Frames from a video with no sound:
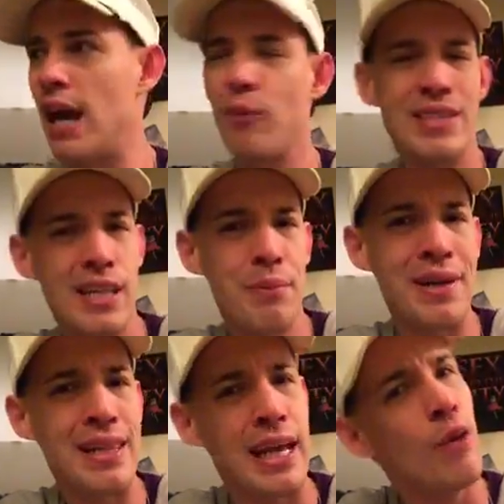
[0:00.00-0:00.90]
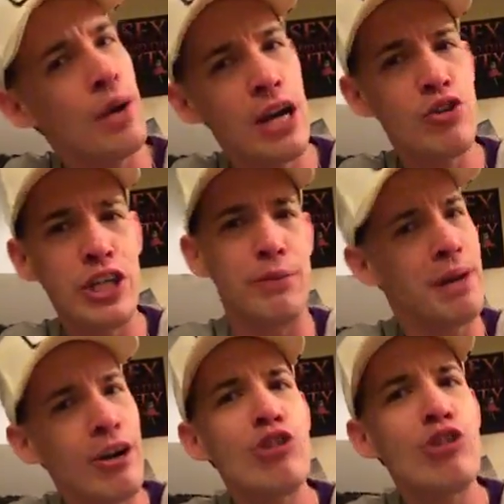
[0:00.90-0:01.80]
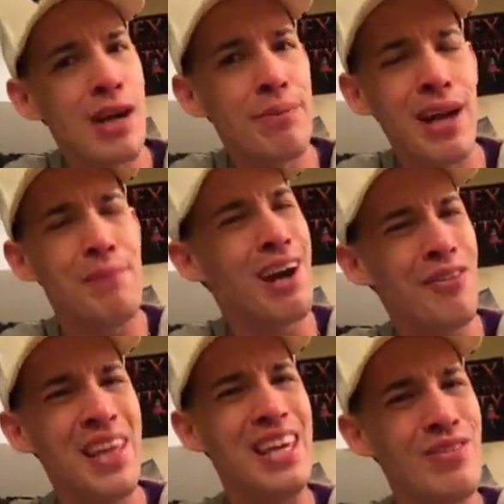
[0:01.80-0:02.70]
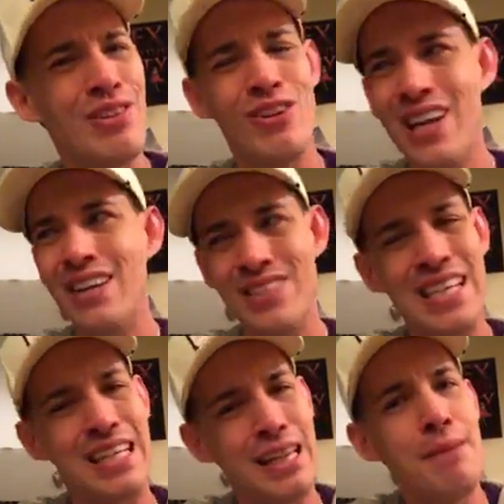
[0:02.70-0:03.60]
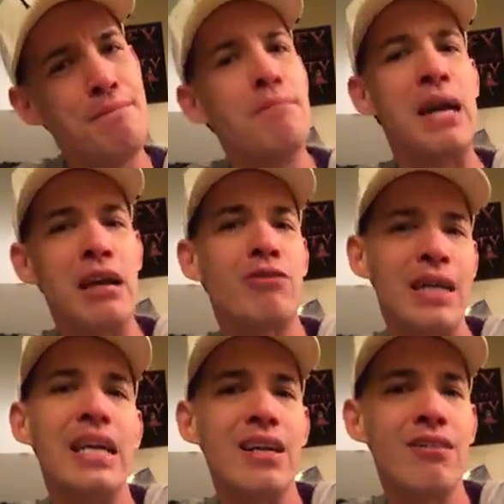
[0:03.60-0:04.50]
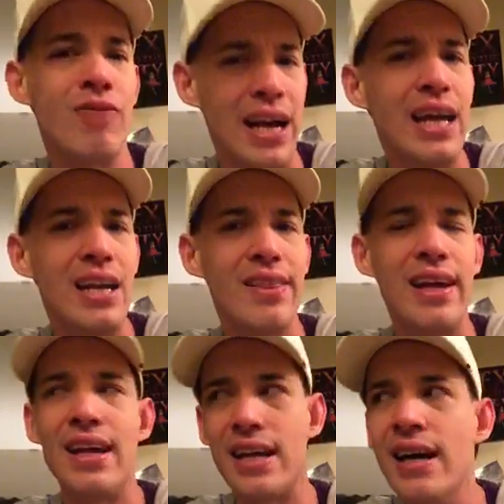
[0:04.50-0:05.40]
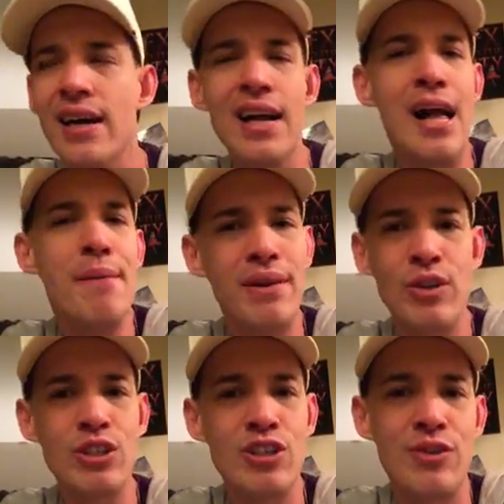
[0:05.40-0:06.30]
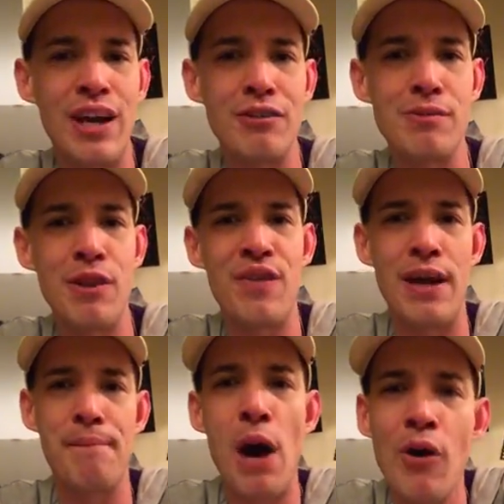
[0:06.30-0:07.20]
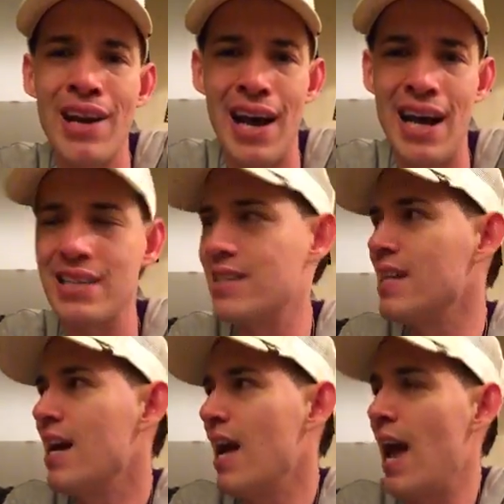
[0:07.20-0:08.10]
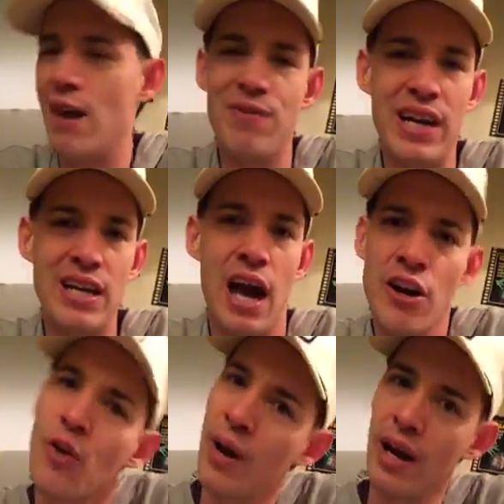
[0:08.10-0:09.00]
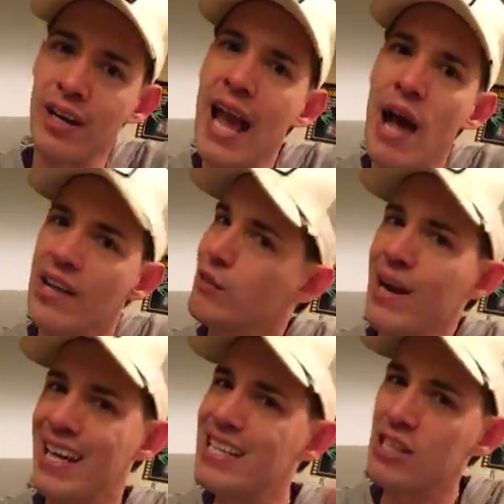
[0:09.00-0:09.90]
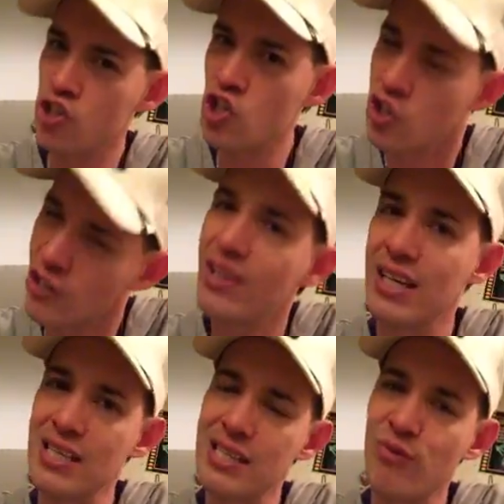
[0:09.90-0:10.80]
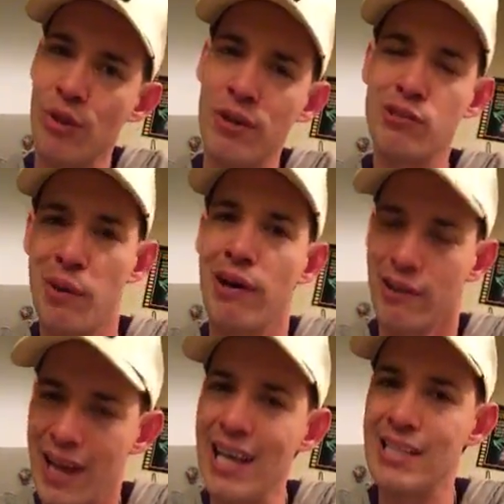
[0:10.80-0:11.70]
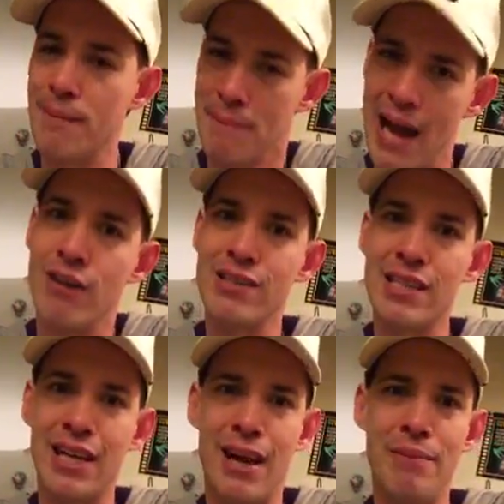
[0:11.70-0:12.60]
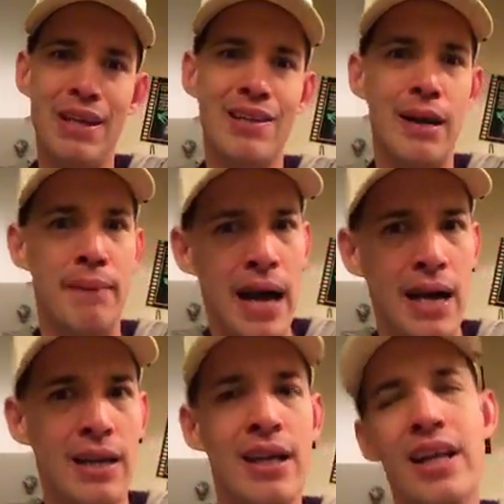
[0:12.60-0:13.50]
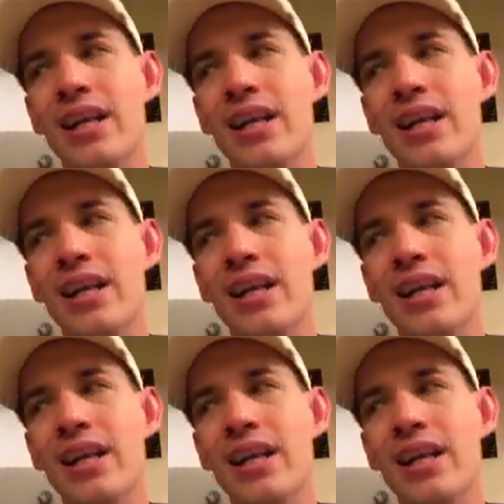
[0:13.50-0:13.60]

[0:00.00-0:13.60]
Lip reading: Are we celebrating like a 100-year marriage or something? I mean, aren't they even? They're not even technically married, right? Like, but everybody turned around, it was motherfucking polka dots and fucking underwear. Yeah, that's right. He's shirtless for the most part. Okay, he's a mouse. Like, I mean, come on.